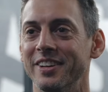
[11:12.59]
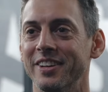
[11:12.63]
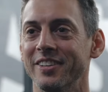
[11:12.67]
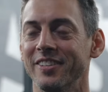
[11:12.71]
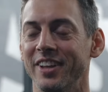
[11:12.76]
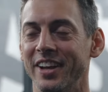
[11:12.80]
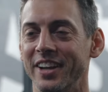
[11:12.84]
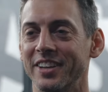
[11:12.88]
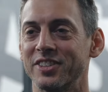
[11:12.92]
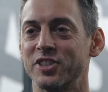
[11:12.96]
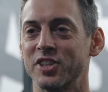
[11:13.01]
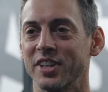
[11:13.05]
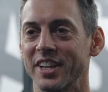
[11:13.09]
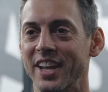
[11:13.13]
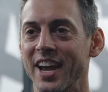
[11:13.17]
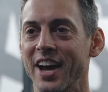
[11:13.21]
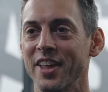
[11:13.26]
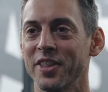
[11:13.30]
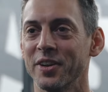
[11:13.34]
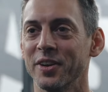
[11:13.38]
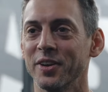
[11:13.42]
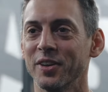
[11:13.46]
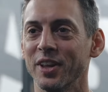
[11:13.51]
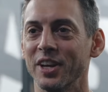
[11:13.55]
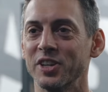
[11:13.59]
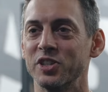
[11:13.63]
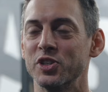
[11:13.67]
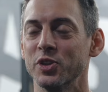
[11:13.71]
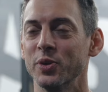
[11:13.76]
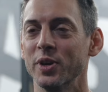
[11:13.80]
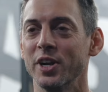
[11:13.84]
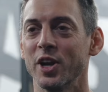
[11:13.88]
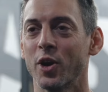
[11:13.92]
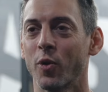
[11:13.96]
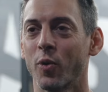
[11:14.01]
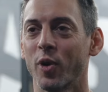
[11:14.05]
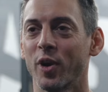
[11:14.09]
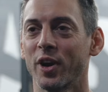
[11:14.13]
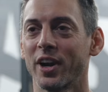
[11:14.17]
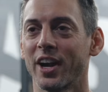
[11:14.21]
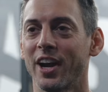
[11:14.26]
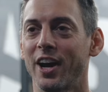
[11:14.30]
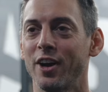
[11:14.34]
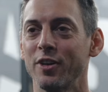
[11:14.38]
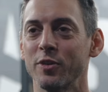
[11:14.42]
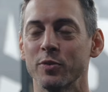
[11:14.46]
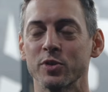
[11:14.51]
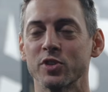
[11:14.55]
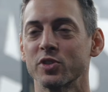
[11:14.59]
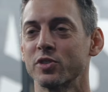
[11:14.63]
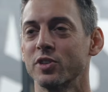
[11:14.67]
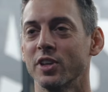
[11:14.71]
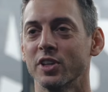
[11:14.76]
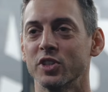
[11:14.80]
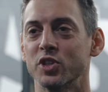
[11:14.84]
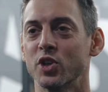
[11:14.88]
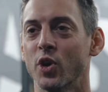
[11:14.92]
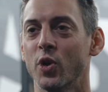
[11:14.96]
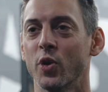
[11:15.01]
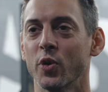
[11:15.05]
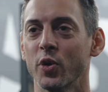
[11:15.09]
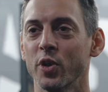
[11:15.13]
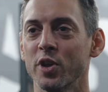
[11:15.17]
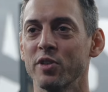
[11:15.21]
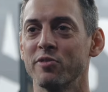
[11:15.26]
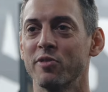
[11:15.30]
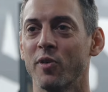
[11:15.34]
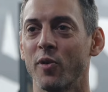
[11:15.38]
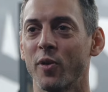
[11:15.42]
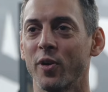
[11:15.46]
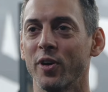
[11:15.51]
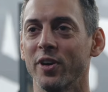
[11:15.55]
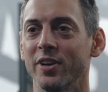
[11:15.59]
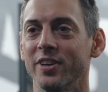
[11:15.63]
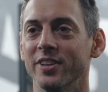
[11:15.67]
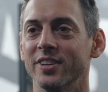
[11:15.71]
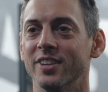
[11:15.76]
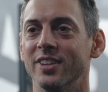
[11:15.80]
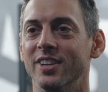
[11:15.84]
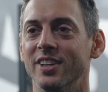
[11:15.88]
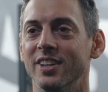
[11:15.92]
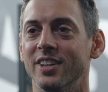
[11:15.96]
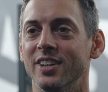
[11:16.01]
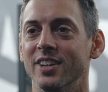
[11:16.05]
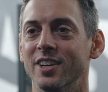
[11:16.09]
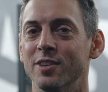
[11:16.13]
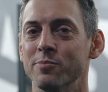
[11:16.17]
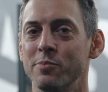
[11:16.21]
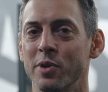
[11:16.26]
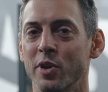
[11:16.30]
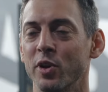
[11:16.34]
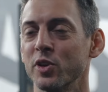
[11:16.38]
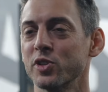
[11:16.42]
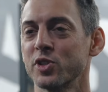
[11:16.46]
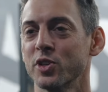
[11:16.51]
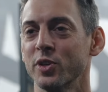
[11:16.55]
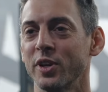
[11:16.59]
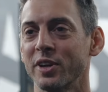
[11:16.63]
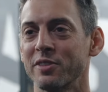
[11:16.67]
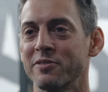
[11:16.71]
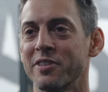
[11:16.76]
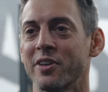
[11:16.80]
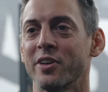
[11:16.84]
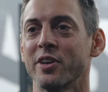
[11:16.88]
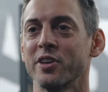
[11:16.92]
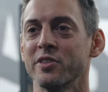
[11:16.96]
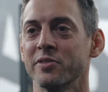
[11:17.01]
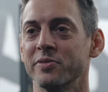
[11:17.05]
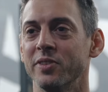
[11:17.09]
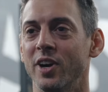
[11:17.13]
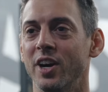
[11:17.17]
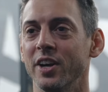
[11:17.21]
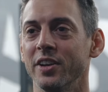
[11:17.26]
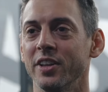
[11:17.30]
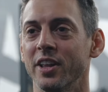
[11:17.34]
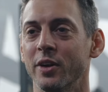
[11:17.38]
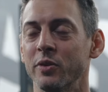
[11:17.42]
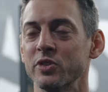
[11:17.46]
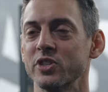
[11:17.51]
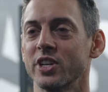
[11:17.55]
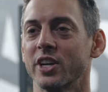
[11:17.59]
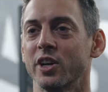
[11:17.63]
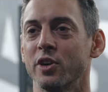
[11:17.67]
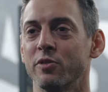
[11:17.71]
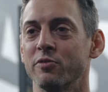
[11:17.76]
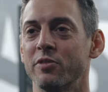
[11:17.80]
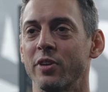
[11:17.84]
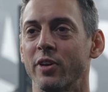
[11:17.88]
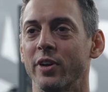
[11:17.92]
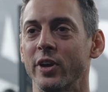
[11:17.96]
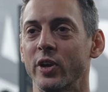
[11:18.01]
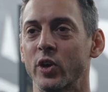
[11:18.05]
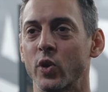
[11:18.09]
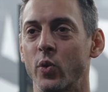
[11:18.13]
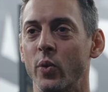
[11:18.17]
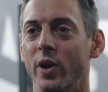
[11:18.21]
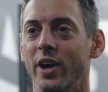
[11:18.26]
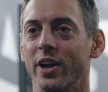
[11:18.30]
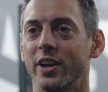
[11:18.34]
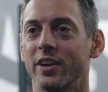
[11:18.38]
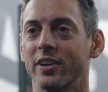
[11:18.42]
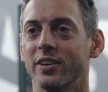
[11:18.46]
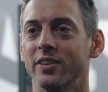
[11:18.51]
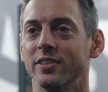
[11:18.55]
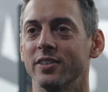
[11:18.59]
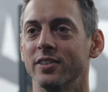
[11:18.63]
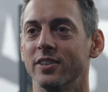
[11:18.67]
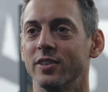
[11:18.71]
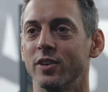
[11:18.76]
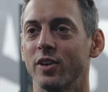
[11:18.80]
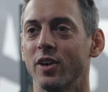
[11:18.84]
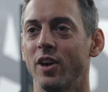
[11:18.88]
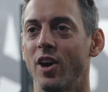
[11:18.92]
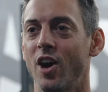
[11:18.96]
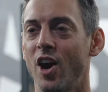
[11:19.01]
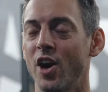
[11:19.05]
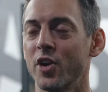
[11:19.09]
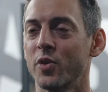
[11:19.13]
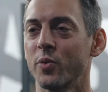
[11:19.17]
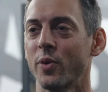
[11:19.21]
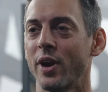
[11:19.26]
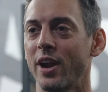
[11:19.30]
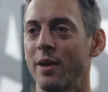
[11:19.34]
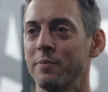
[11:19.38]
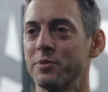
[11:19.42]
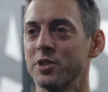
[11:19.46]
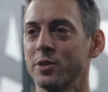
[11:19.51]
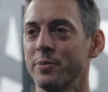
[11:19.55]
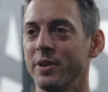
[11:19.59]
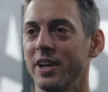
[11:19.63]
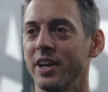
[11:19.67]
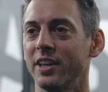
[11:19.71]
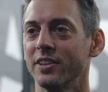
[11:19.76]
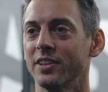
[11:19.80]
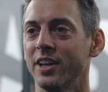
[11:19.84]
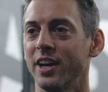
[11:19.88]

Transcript: like together, like doing a workout, it was like totally foreign, but also like very fun. That was like a very quick on ramp to being